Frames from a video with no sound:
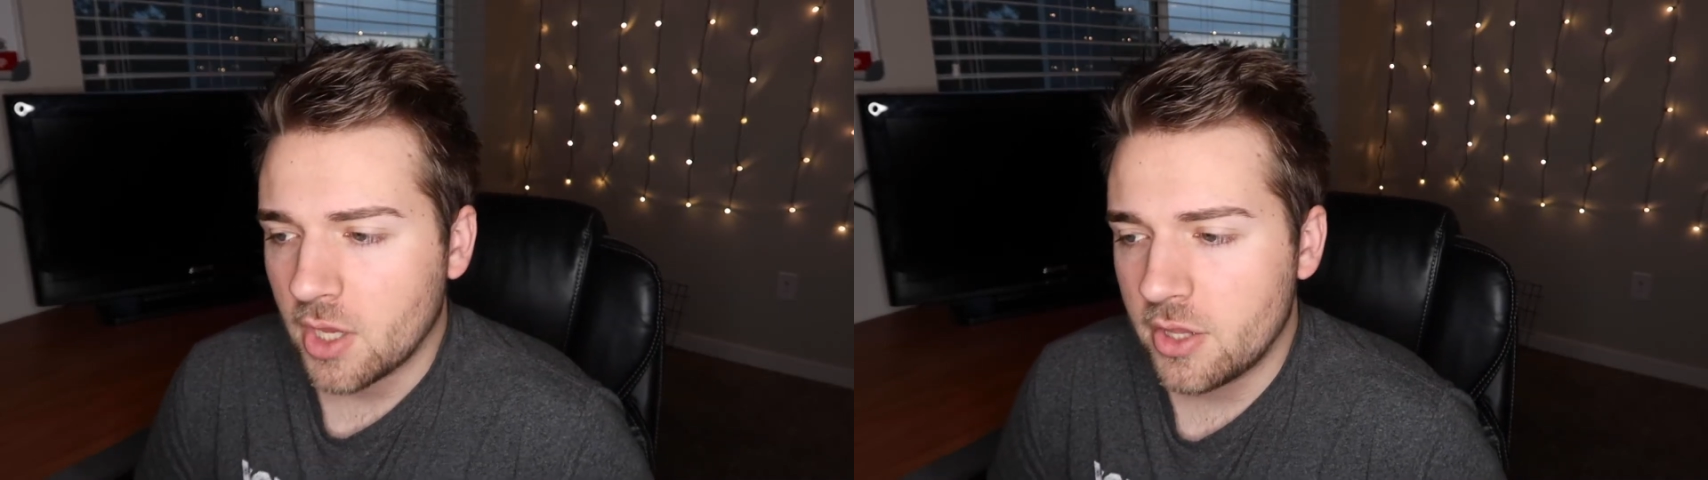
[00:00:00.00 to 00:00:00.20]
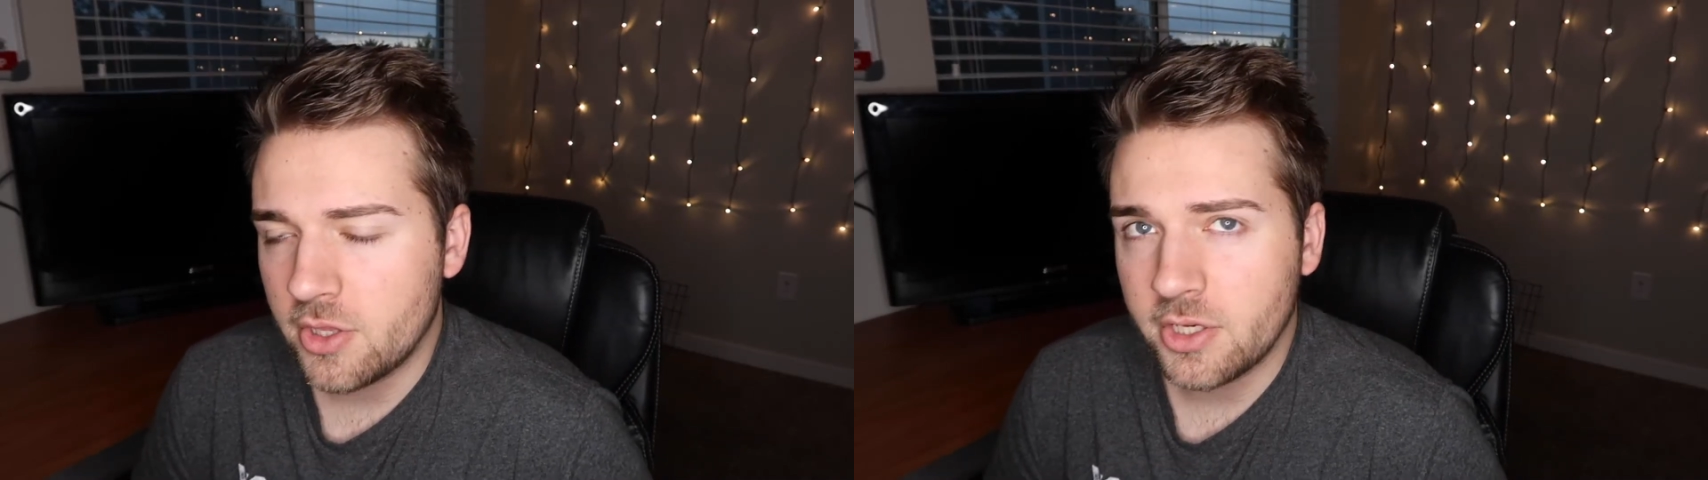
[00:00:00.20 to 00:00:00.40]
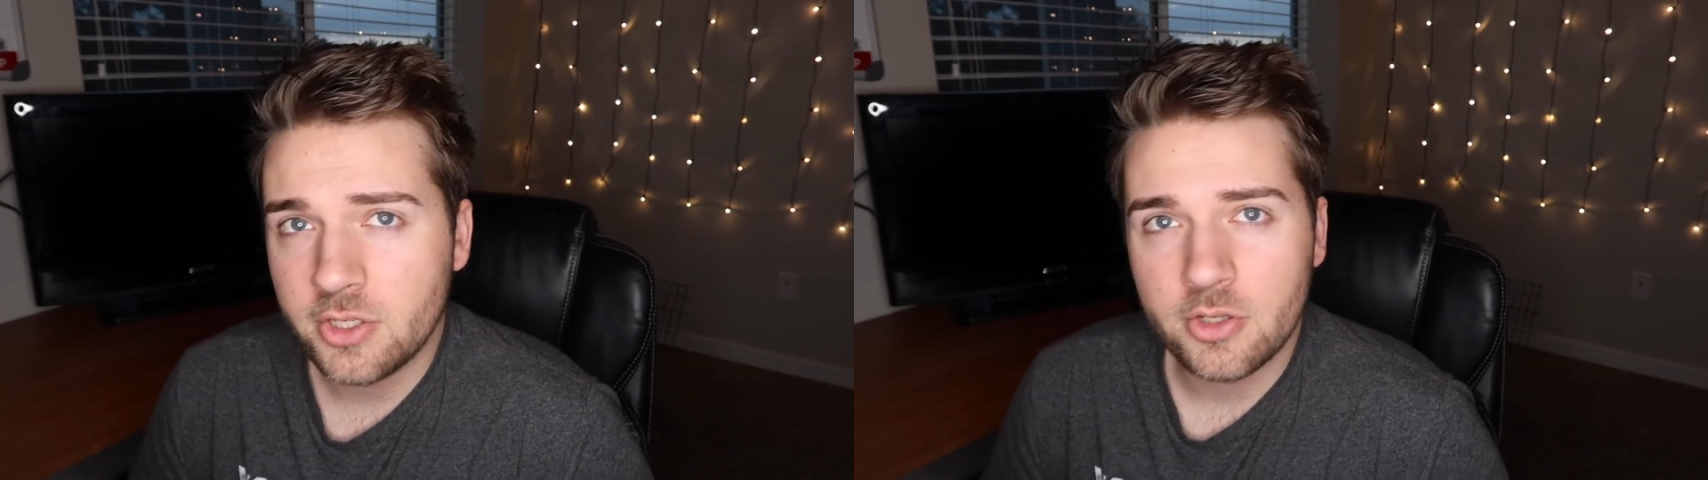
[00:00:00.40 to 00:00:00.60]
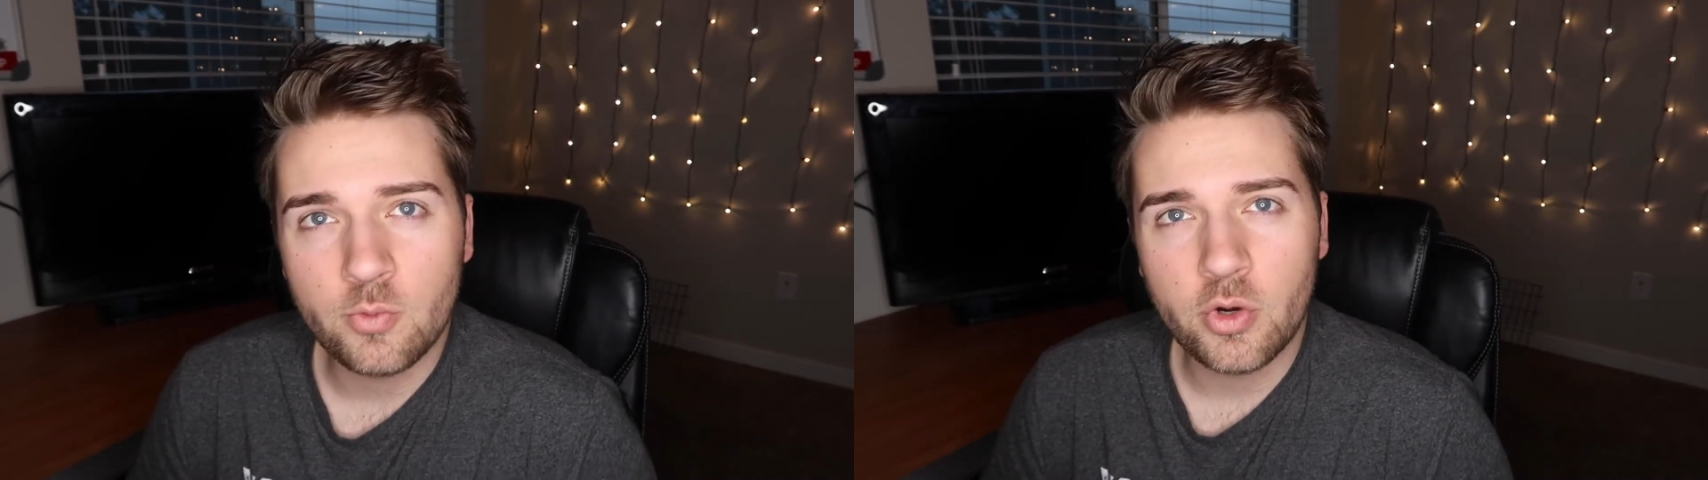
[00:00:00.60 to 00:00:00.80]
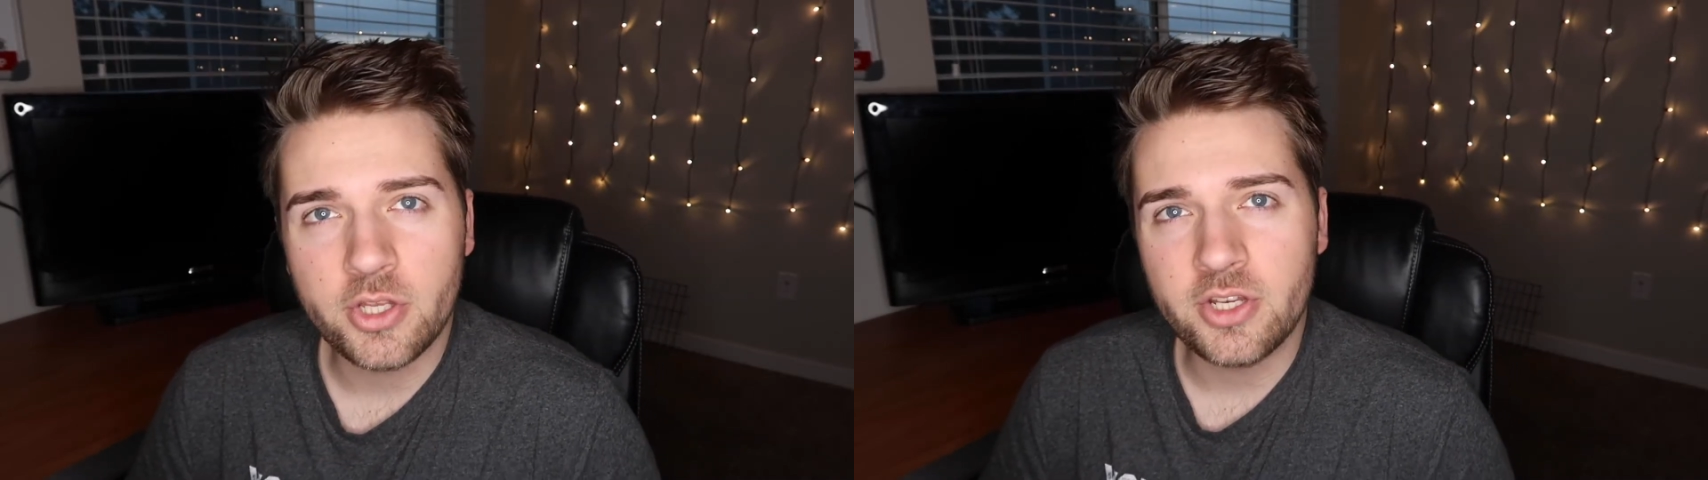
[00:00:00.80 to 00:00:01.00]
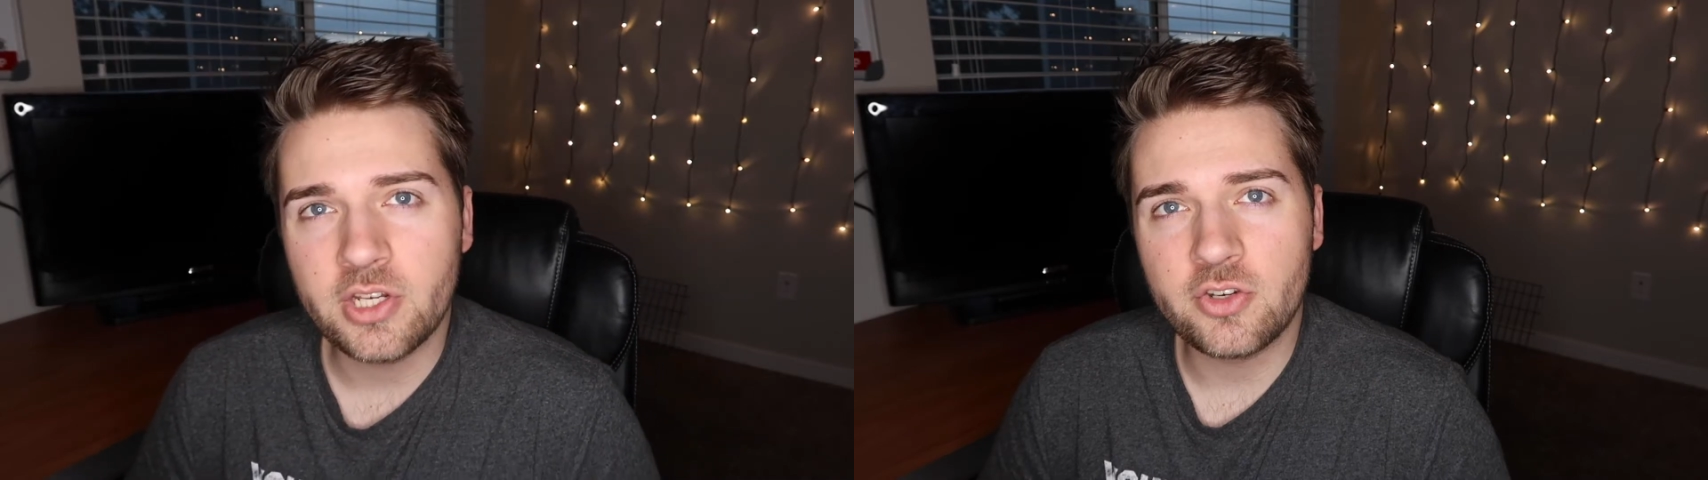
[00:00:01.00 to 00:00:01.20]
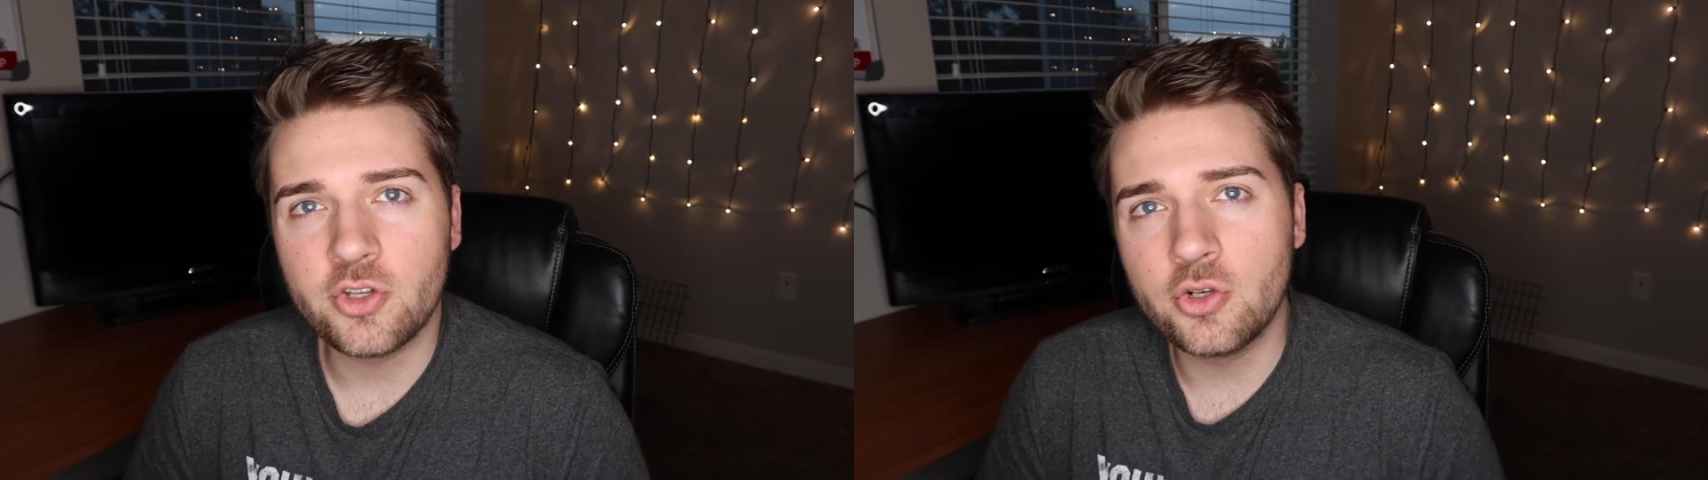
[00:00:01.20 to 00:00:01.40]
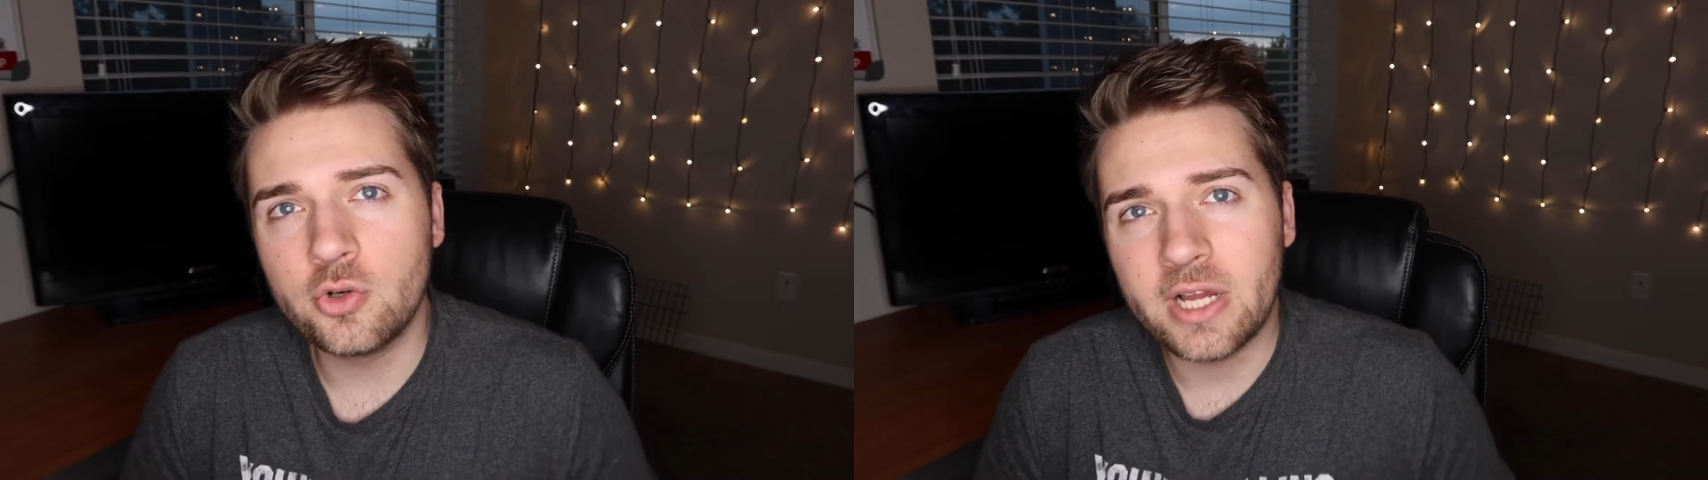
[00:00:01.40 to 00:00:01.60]
And then what you need to
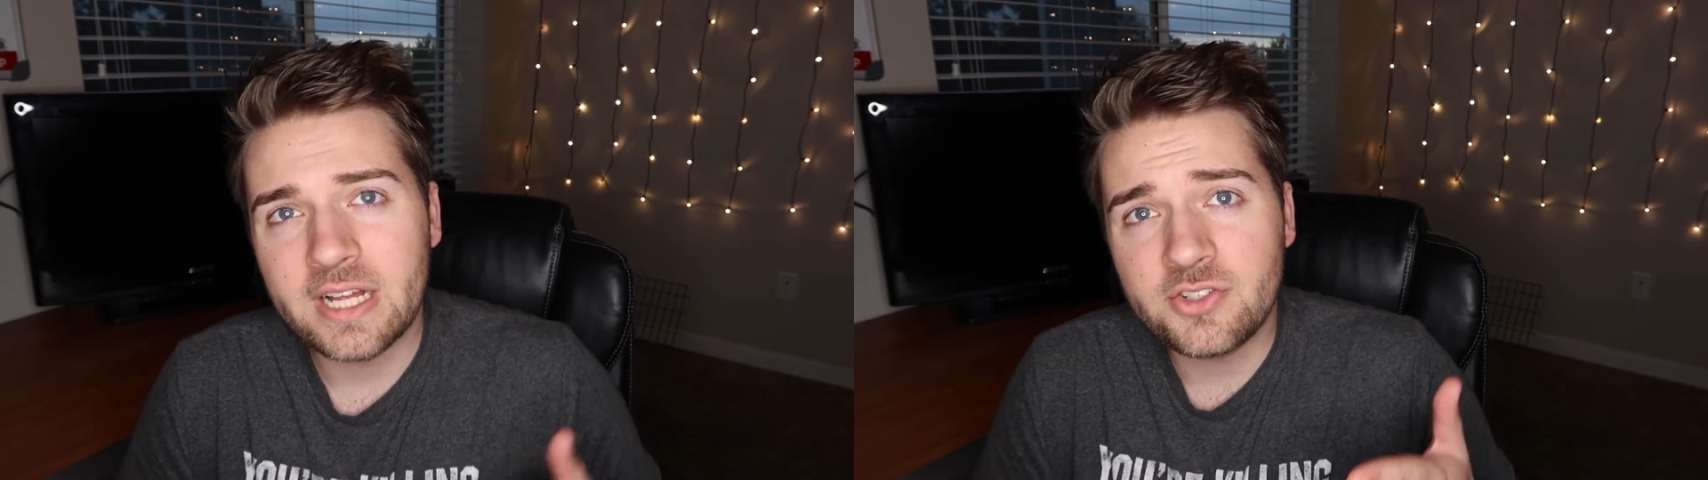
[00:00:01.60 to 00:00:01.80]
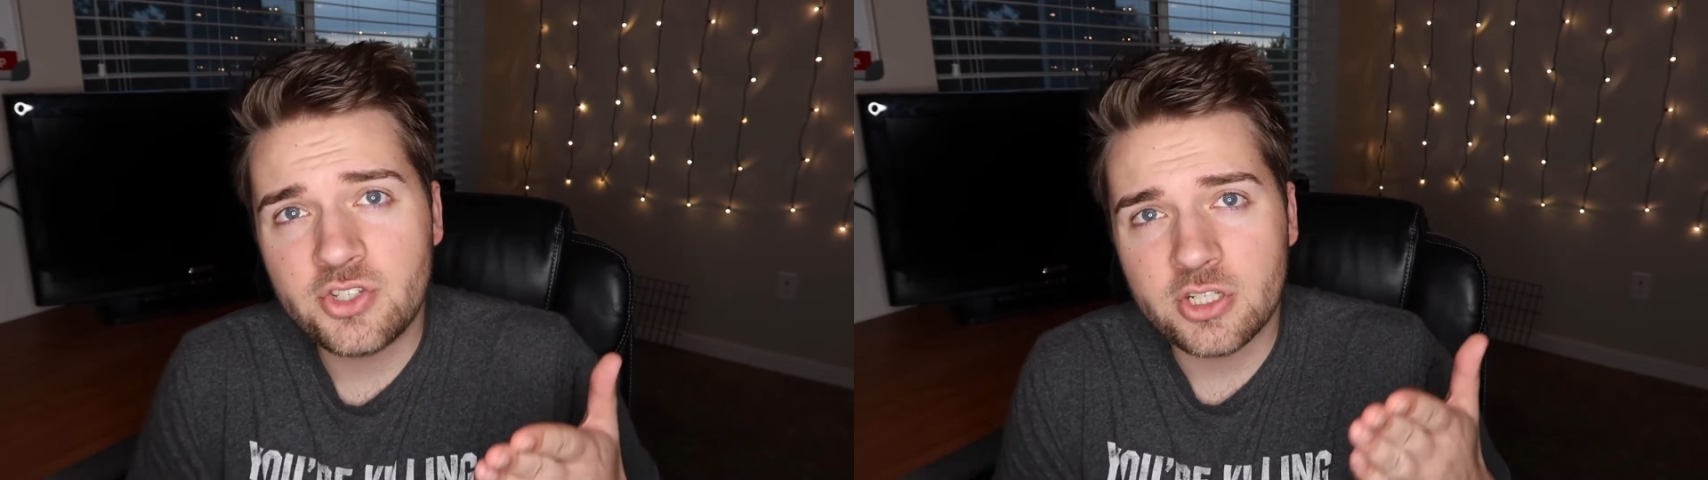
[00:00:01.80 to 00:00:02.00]
do is